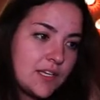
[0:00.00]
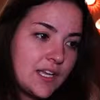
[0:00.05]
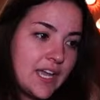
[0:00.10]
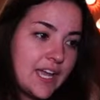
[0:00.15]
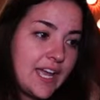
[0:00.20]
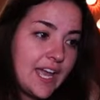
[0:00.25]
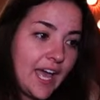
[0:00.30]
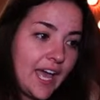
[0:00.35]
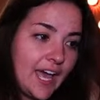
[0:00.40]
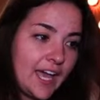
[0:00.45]

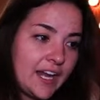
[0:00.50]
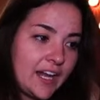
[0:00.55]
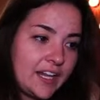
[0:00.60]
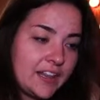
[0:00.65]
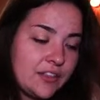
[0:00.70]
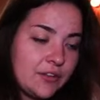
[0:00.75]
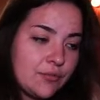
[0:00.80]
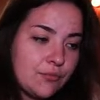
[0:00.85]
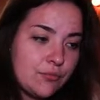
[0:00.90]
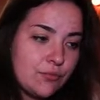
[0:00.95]
it added
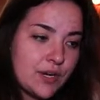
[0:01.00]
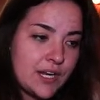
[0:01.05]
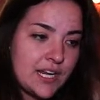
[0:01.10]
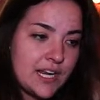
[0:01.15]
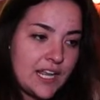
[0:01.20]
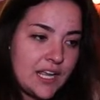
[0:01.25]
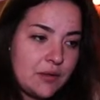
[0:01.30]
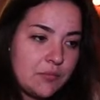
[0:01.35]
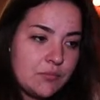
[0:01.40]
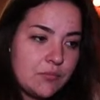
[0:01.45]
the
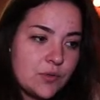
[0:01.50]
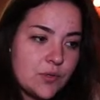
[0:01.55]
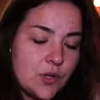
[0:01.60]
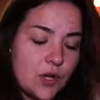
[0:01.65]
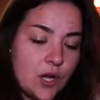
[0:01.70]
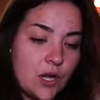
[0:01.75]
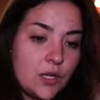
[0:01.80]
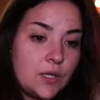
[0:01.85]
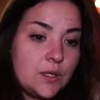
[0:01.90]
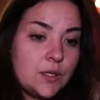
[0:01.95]
rename
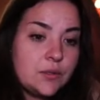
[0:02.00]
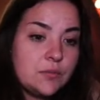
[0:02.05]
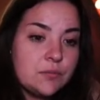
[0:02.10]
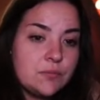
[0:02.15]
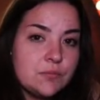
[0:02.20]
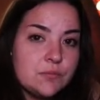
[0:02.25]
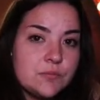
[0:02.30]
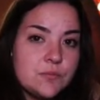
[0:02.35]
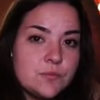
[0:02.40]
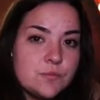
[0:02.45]

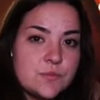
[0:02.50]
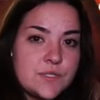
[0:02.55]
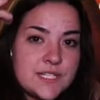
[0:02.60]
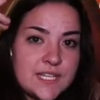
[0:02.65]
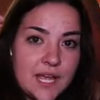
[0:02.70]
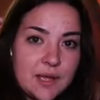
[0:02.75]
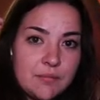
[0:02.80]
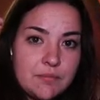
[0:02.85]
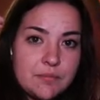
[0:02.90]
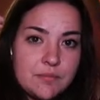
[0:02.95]
column
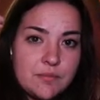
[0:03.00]
step,